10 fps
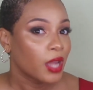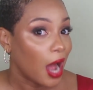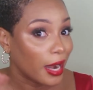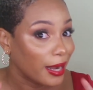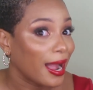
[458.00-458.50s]

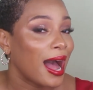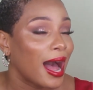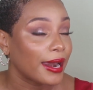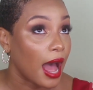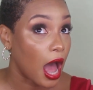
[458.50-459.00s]
And they
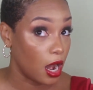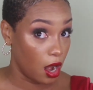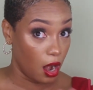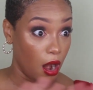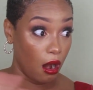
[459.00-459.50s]
had
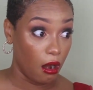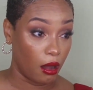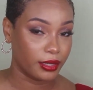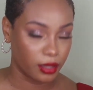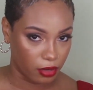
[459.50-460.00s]
a
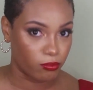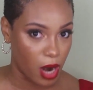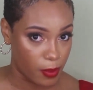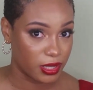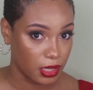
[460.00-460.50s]
lot of
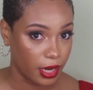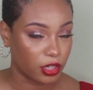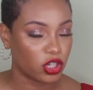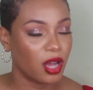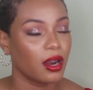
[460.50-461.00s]
marble
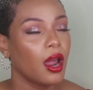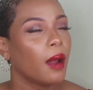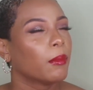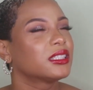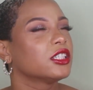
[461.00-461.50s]
selection,
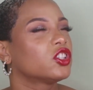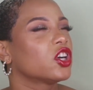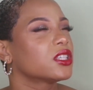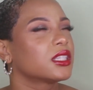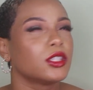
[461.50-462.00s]
but it
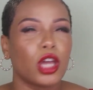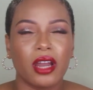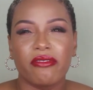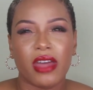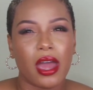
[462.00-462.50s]
just, none
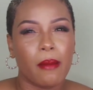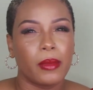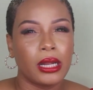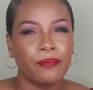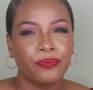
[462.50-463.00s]
of
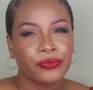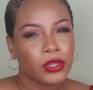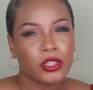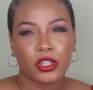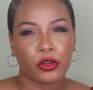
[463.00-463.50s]
them
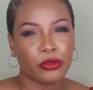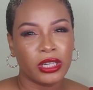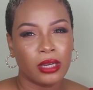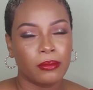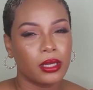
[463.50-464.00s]

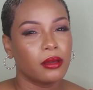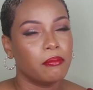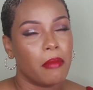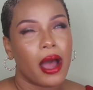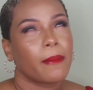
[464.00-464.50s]
screamed
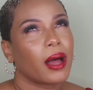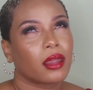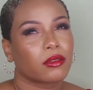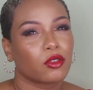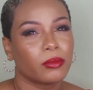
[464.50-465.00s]
my
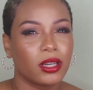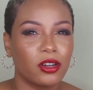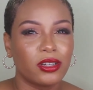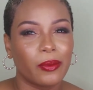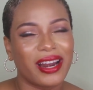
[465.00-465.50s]
bathroom. You
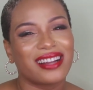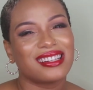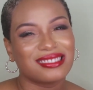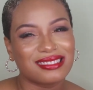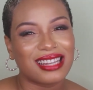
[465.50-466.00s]
know, they were like,
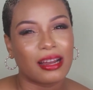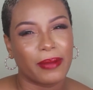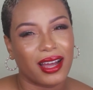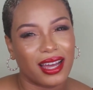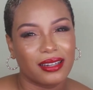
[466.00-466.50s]
not a
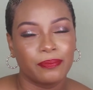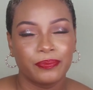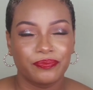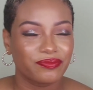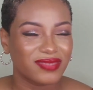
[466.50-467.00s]
bad,
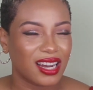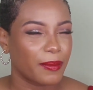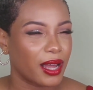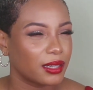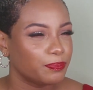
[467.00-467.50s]
not a
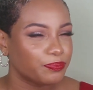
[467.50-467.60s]
bad.